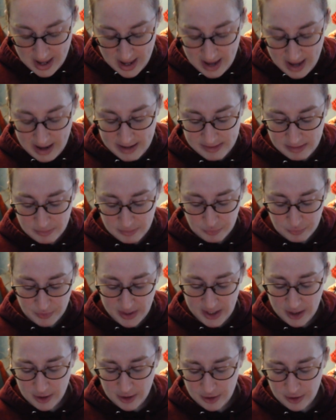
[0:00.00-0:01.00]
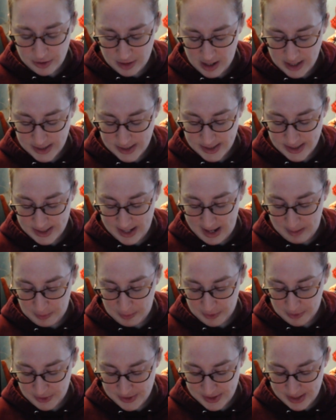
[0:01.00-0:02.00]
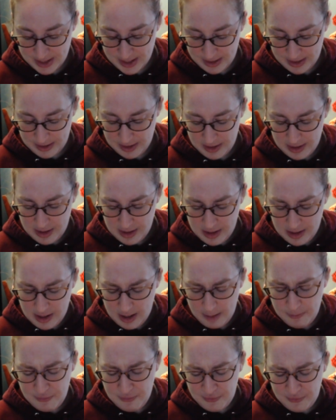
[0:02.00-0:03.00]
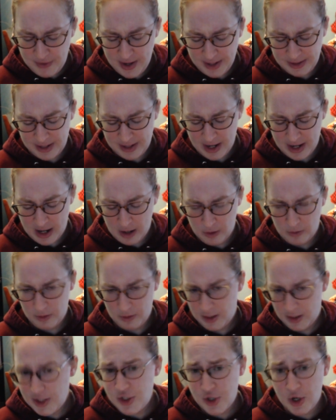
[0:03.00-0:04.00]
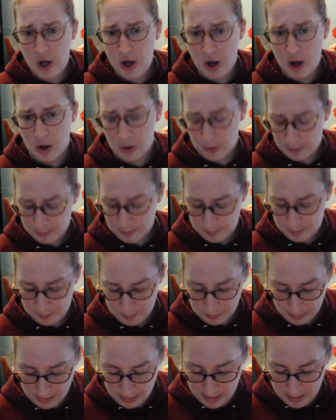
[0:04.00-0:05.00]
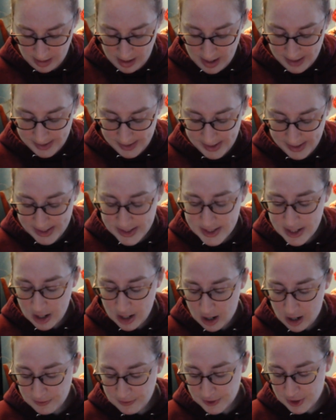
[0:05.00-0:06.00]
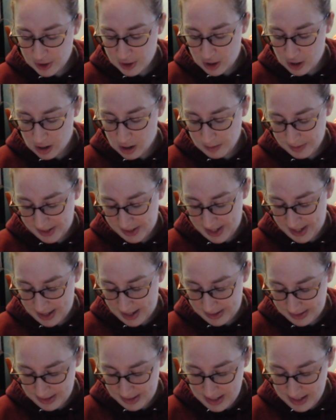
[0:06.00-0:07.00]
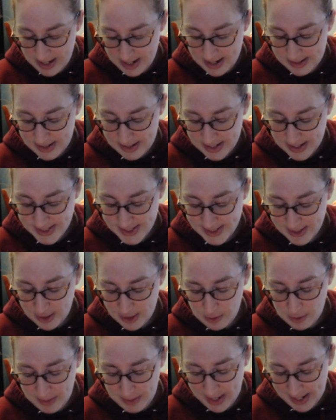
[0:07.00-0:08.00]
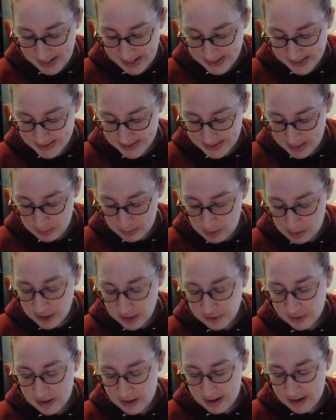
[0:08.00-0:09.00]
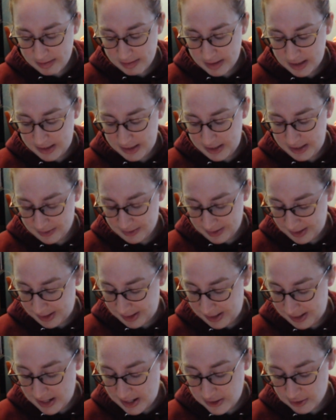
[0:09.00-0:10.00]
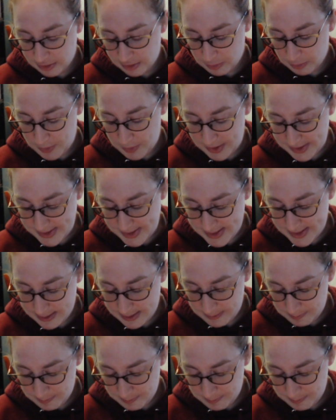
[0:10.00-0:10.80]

As if reading her thoughts, Aborn said, "I'm fine now. Let's go." Nancy offered her arm again, and at a slow pace they walked across the clearing and entered the woods.